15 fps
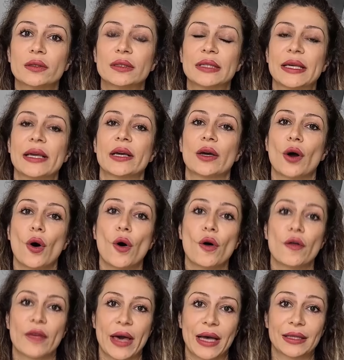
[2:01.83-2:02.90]
to take all
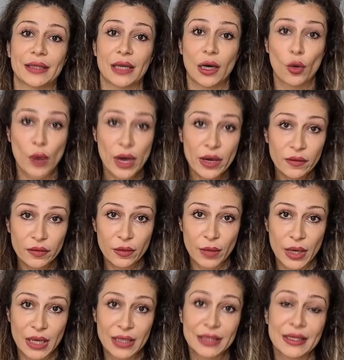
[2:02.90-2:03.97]
that away from
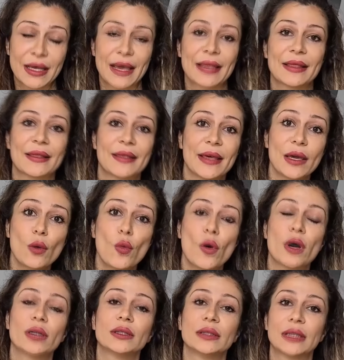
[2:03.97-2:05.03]
us, and they
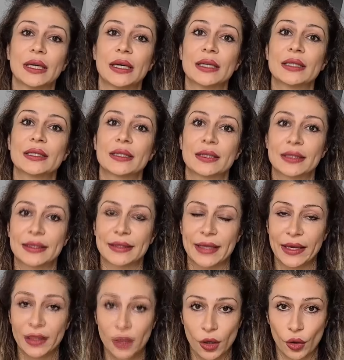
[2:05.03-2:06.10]
want us to stay
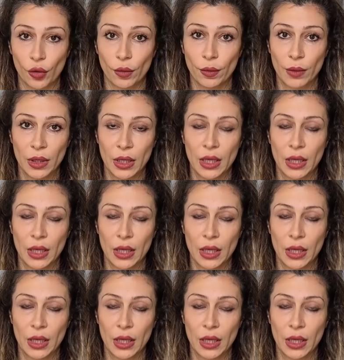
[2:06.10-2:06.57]
at home,